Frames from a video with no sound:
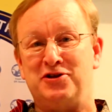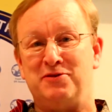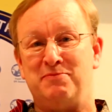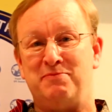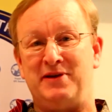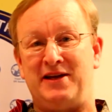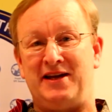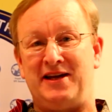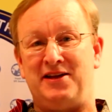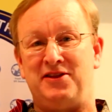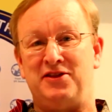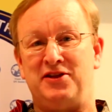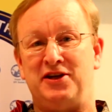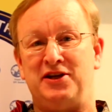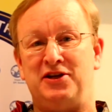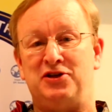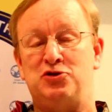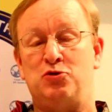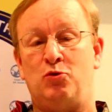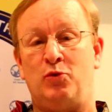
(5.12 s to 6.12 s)
to be the
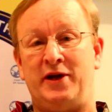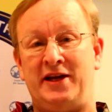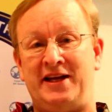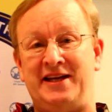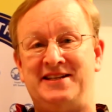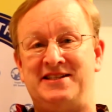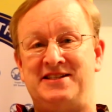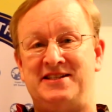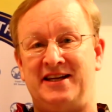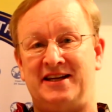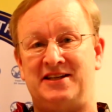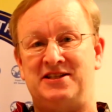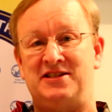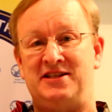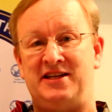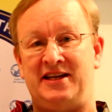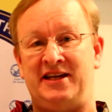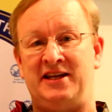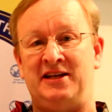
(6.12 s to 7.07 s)
2016